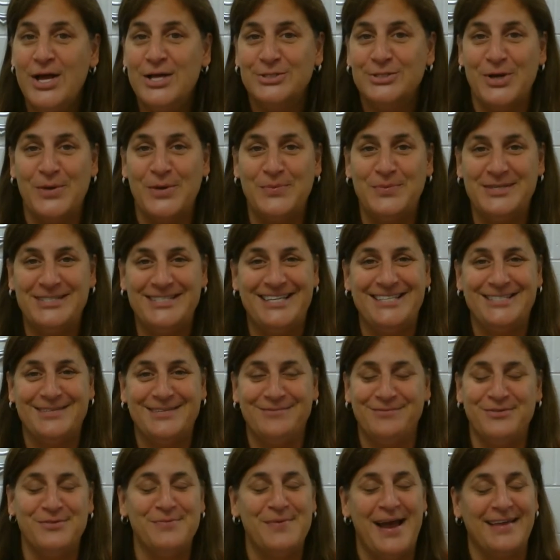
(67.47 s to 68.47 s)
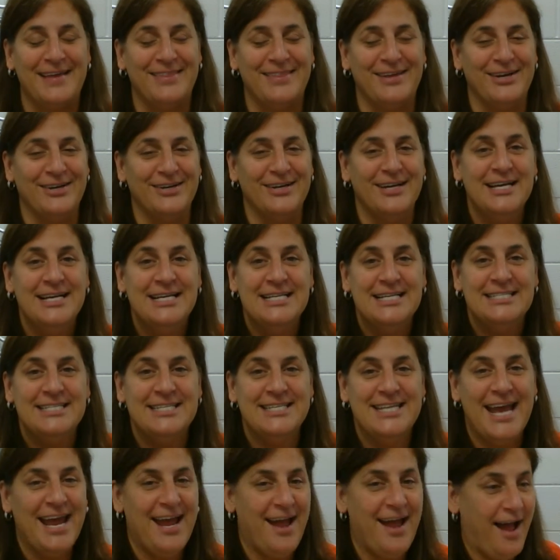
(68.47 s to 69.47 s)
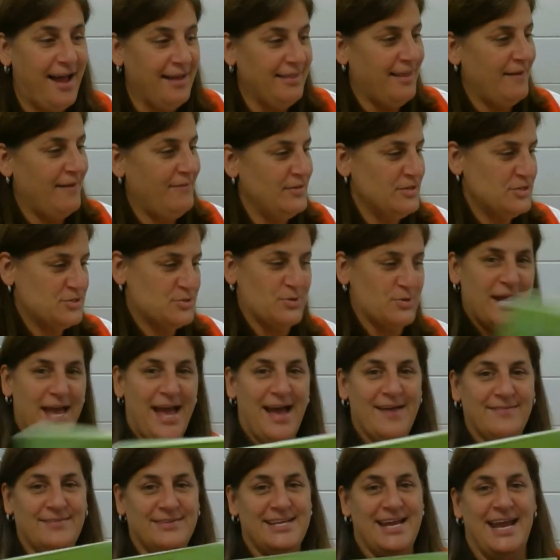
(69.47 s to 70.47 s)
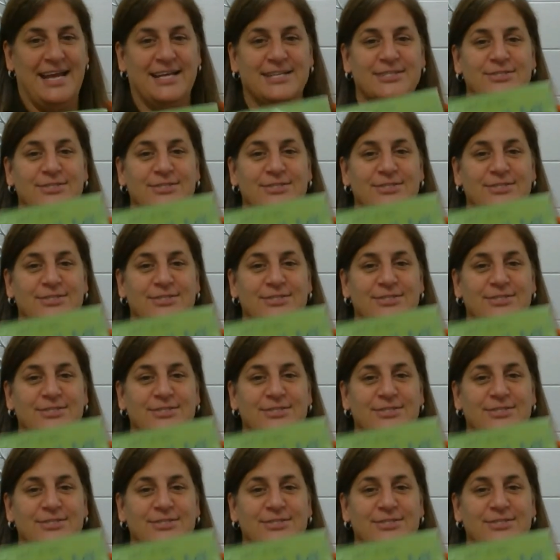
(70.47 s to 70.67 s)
So I hope to see some of you back there. Today, I love the story I have today.